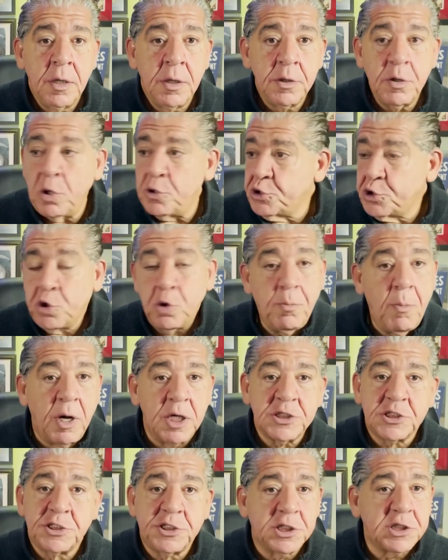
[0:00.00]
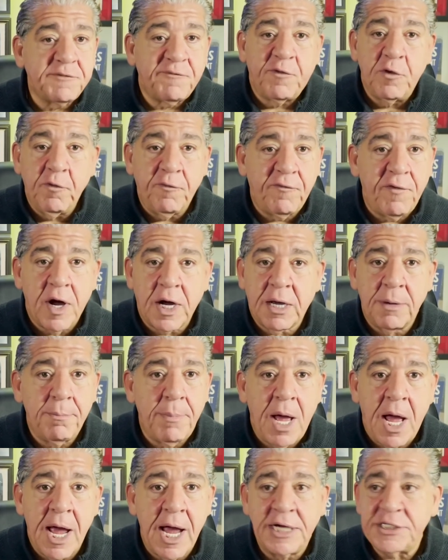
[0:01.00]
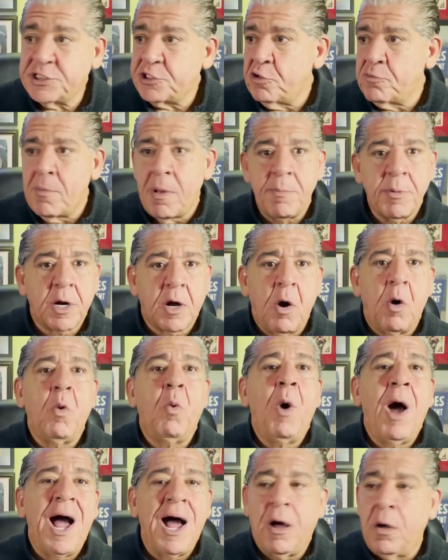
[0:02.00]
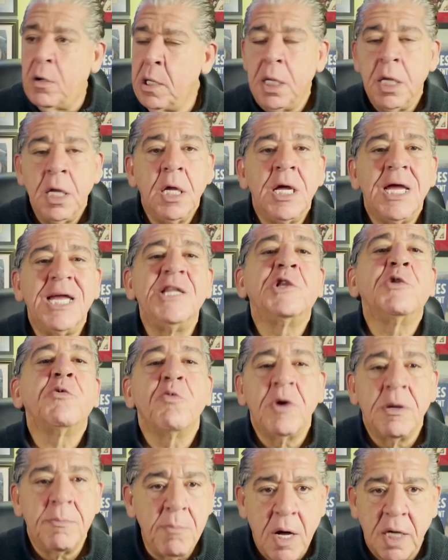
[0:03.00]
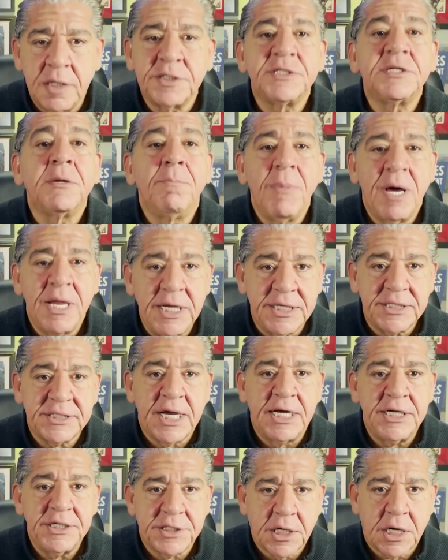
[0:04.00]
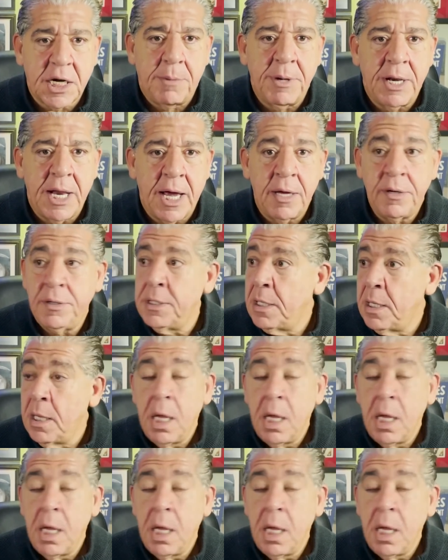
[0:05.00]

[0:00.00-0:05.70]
Those two months just flew fucking by. I still remember going, wow, in three months, the many saints are coming out.